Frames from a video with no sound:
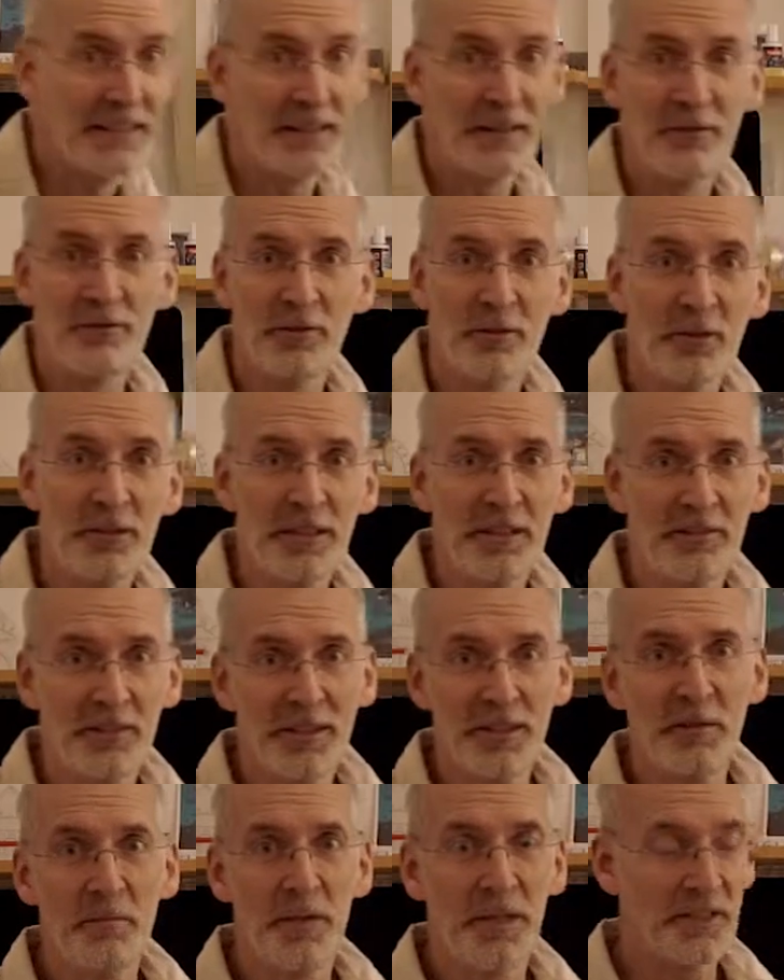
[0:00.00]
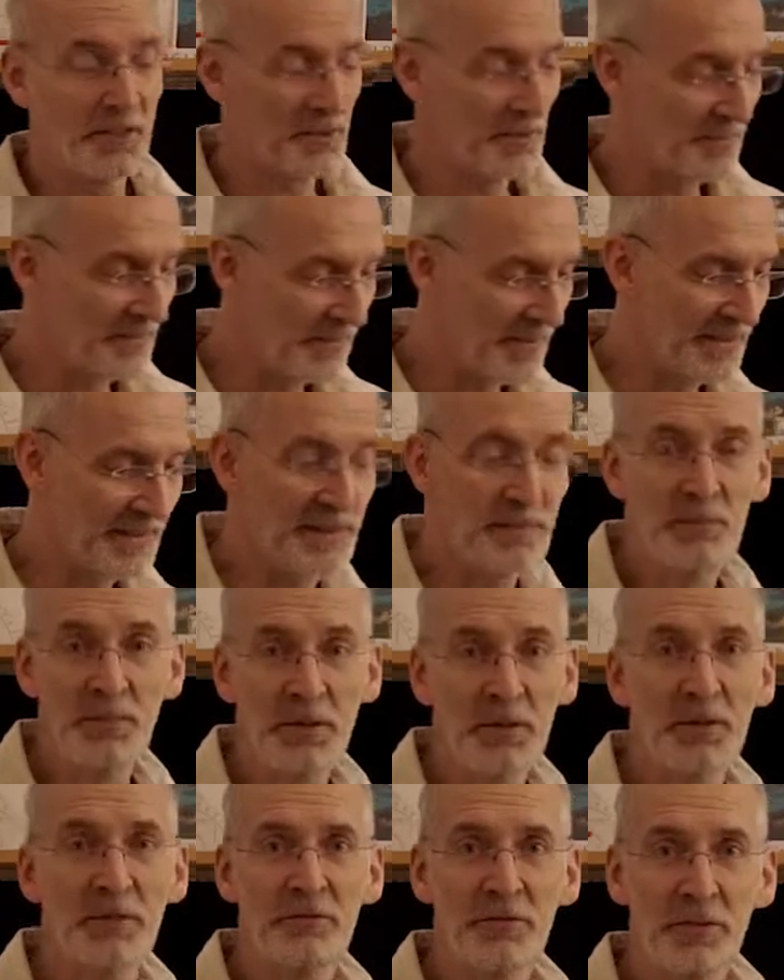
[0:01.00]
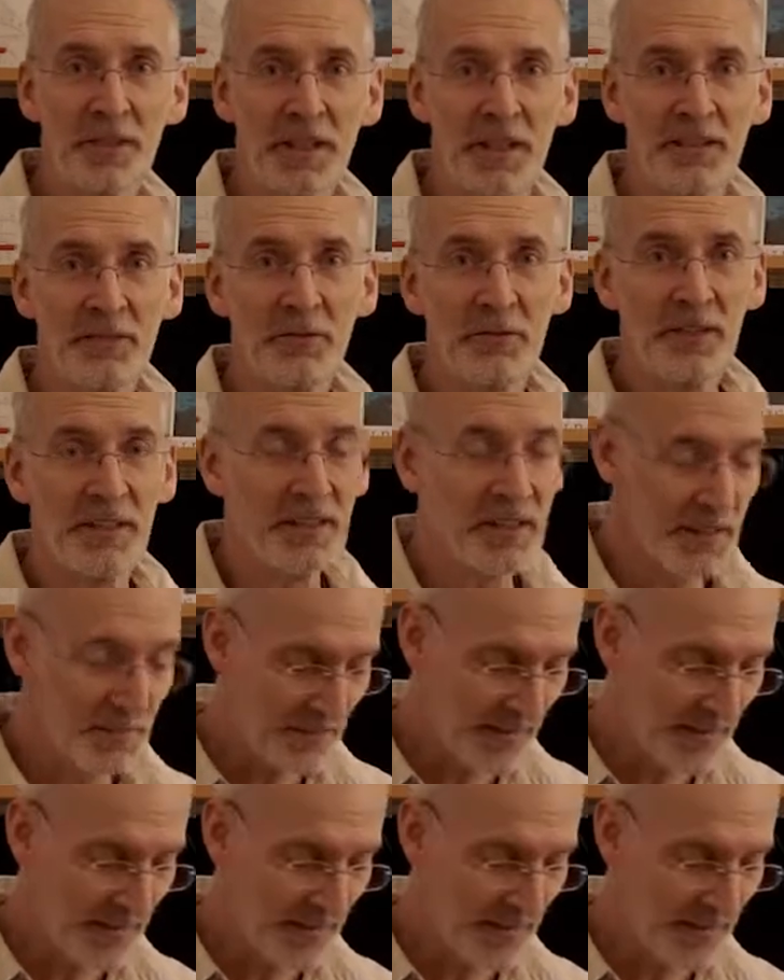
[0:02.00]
California very much. It's a beautiful country.